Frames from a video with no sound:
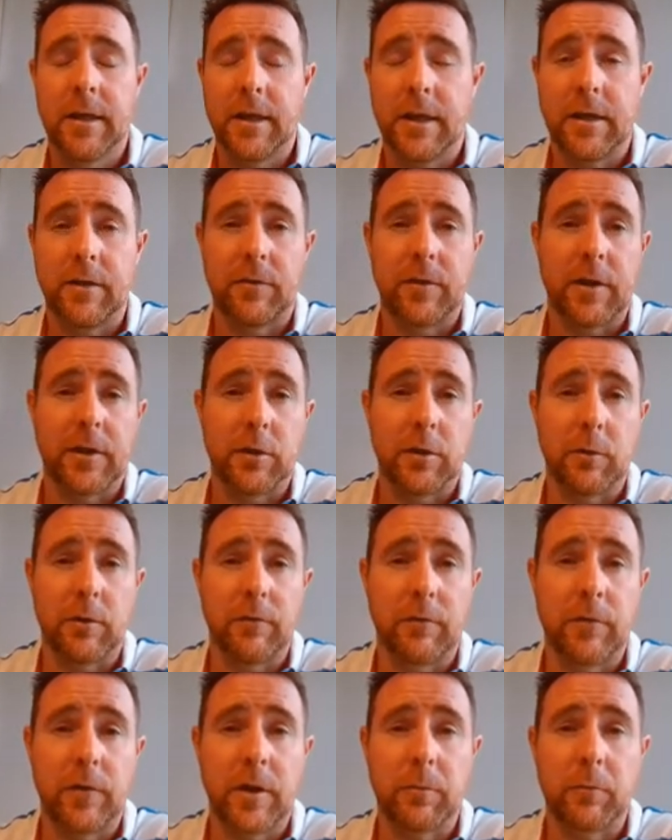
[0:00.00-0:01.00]
If they're
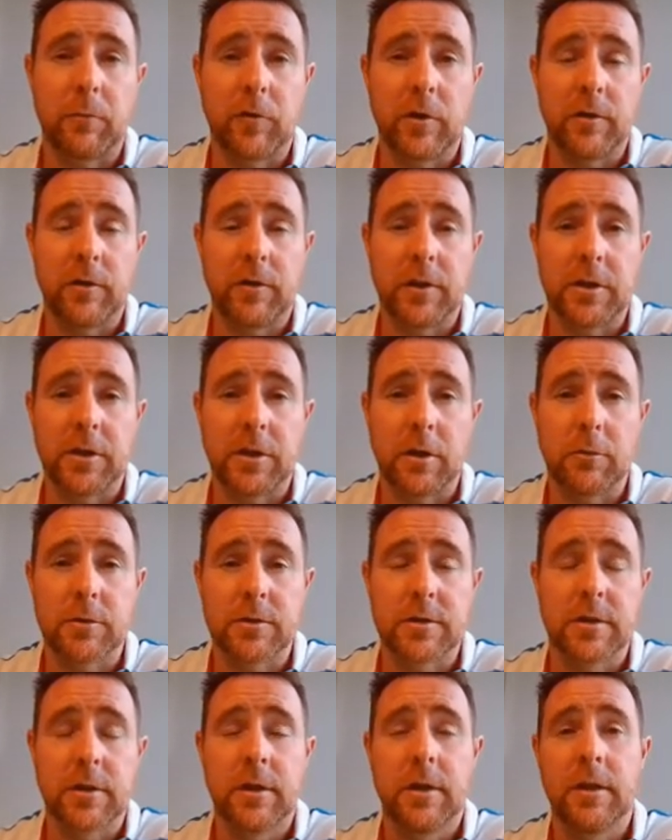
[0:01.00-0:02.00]
doing Flipgrid
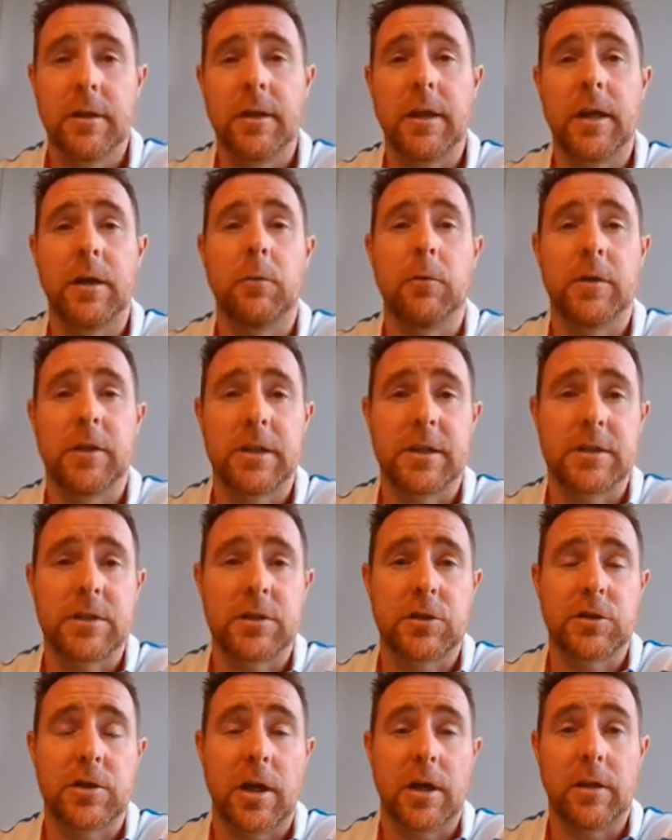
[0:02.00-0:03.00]
videos, they will need
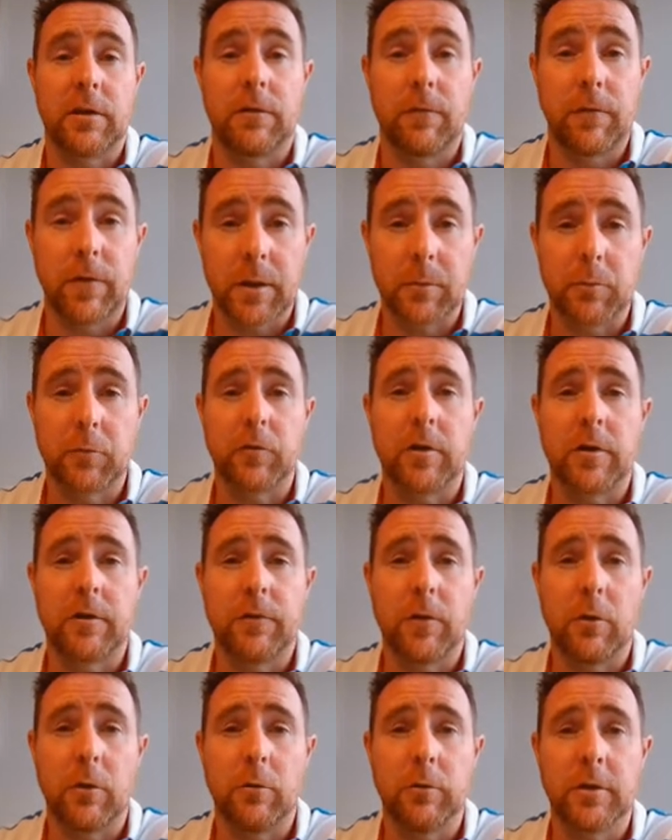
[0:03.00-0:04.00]
to share the Flipgrid
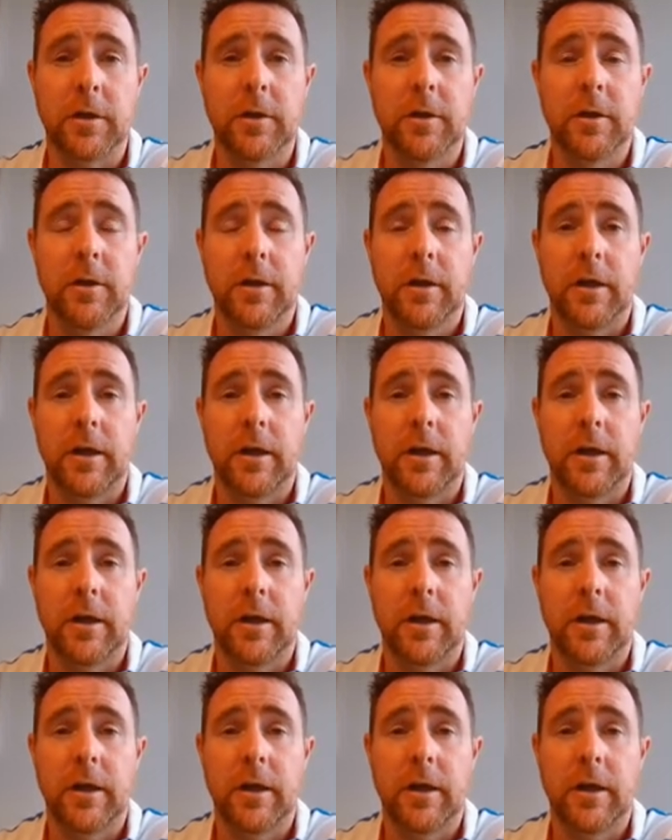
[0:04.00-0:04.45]
folder